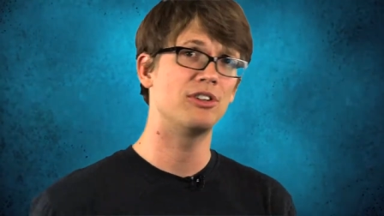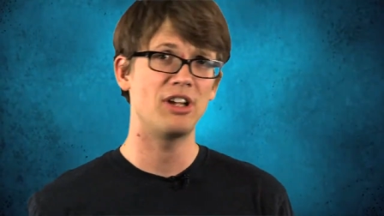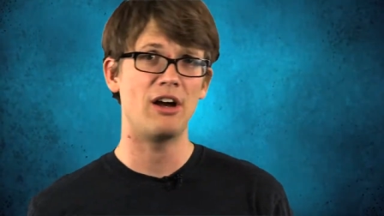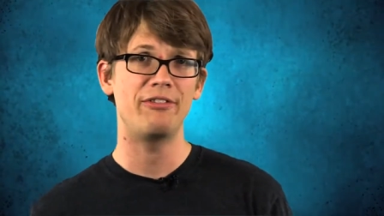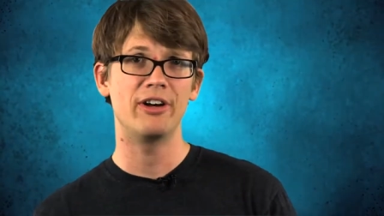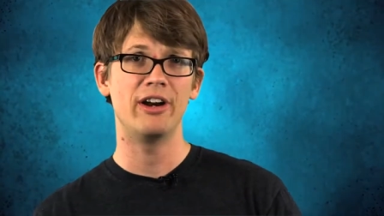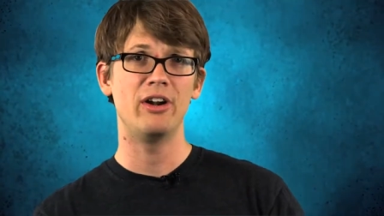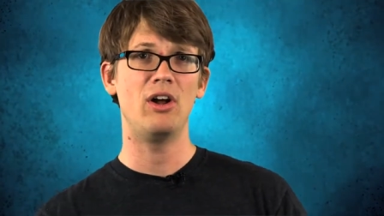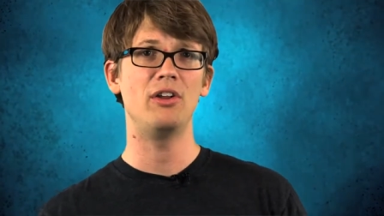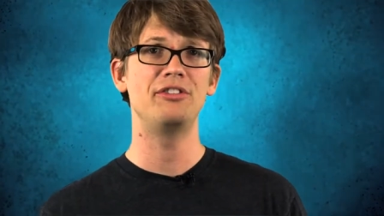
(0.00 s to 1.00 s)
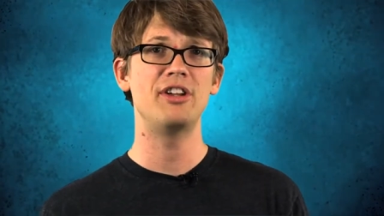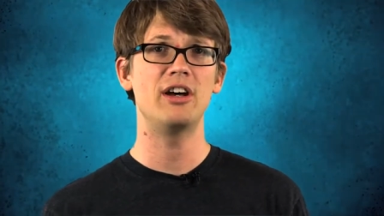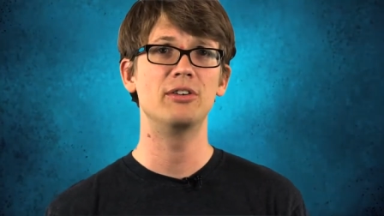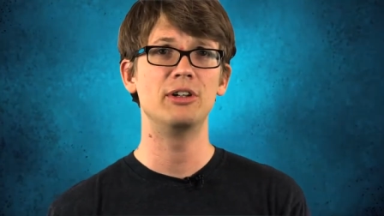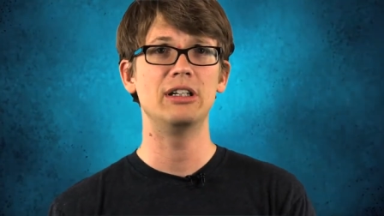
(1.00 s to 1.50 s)
yourself on an all
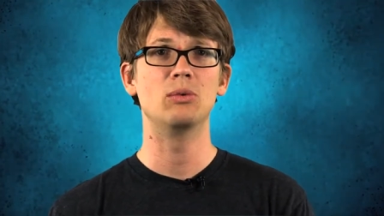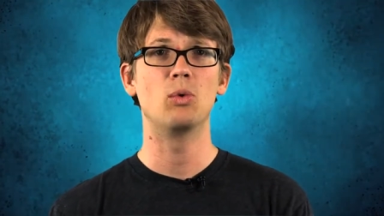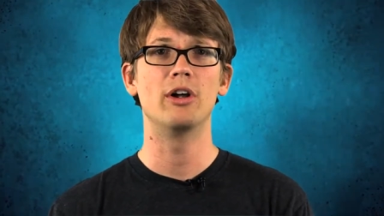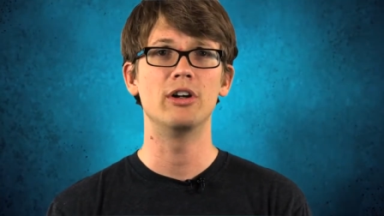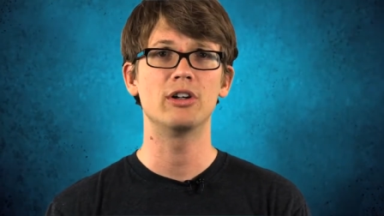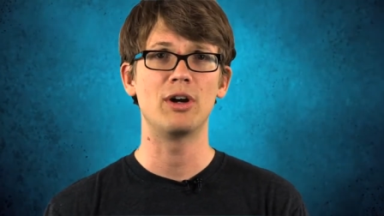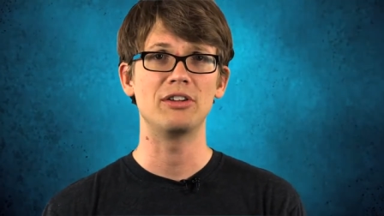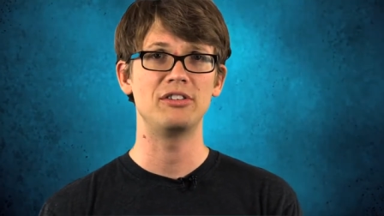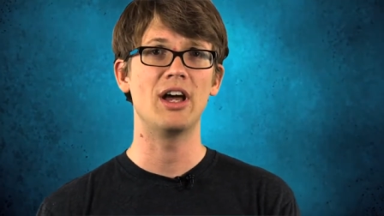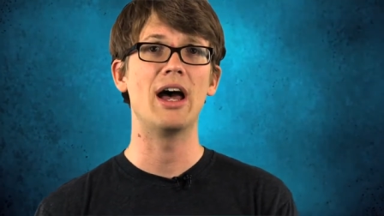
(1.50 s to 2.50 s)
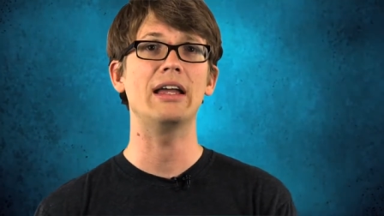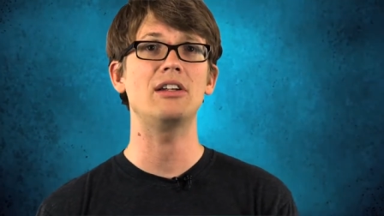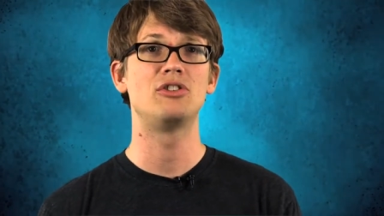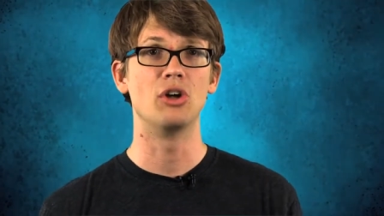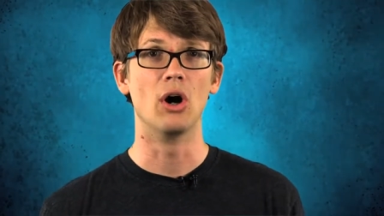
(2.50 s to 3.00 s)
celery and watercress
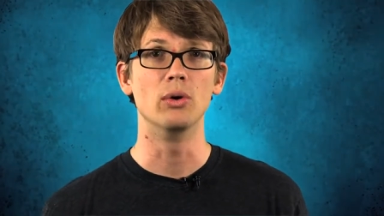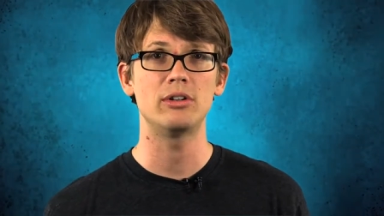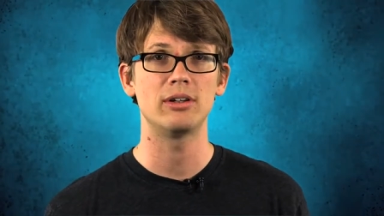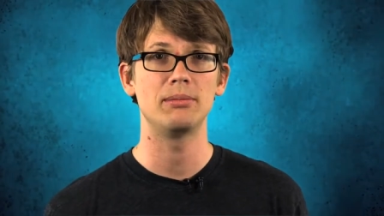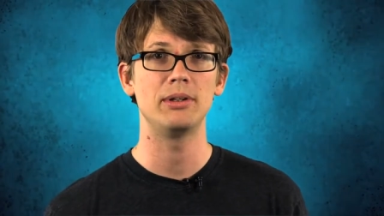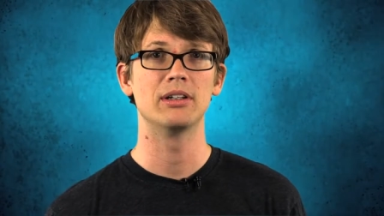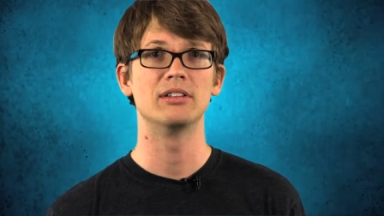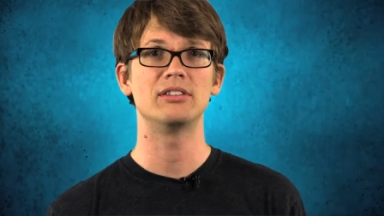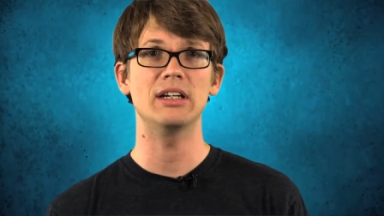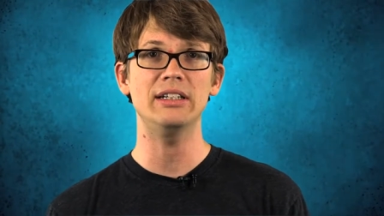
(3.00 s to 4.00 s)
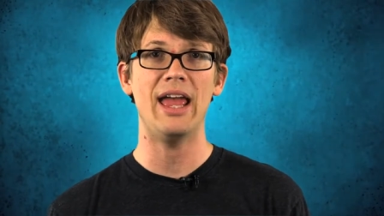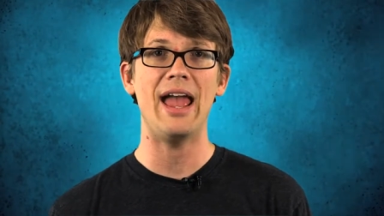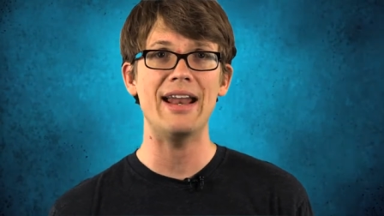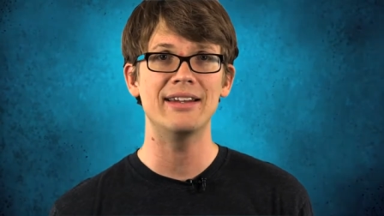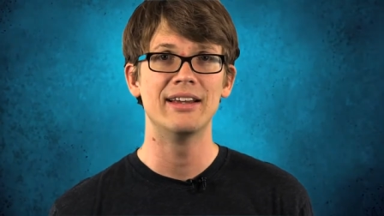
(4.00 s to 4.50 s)
diet, don't, because
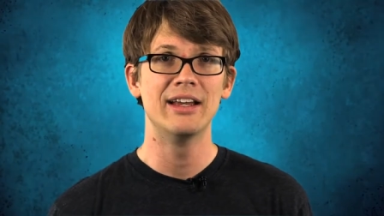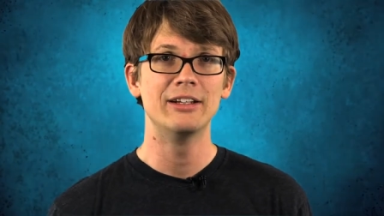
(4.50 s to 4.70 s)
again,